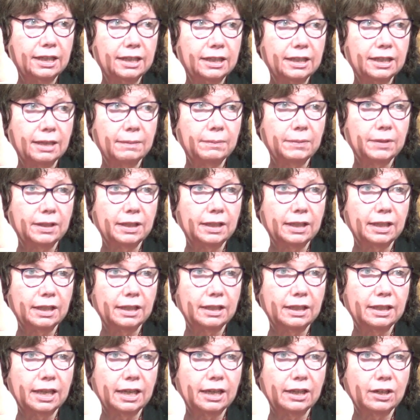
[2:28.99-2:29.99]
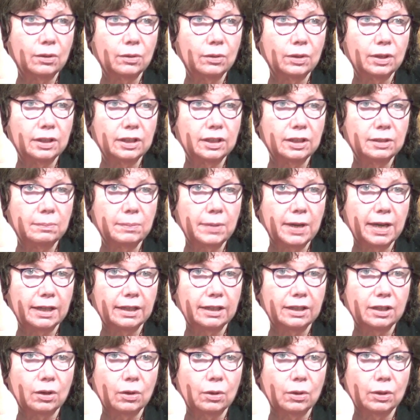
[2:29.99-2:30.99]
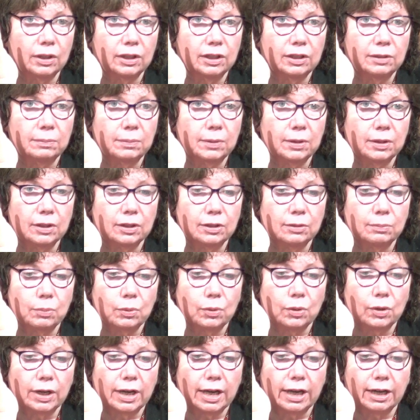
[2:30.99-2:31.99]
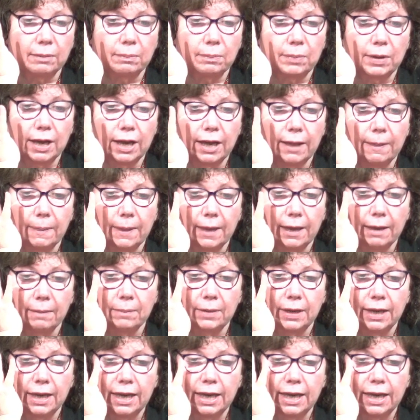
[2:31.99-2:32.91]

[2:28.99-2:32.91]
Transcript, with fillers: Something that they don't expect. The Holy Spirit is poured out upon them